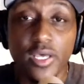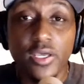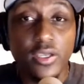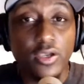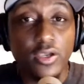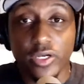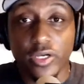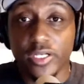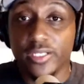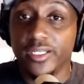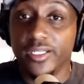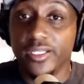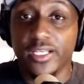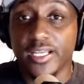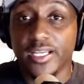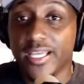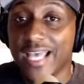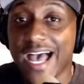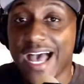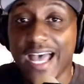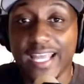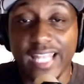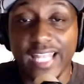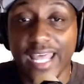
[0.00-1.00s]
You're going to need a
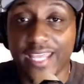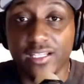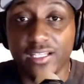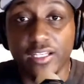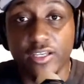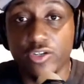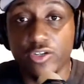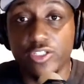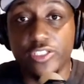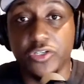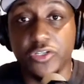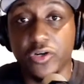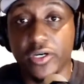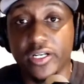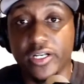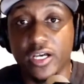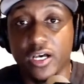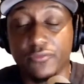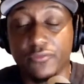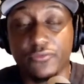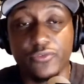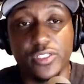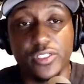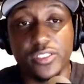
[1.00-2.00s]
guy like Lil Jordan
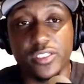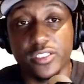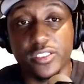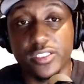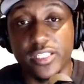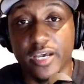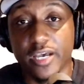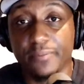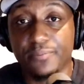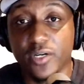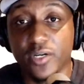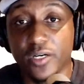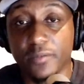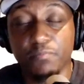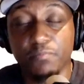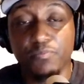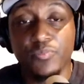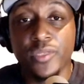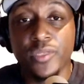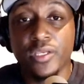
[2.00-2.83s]
Humphries to step up,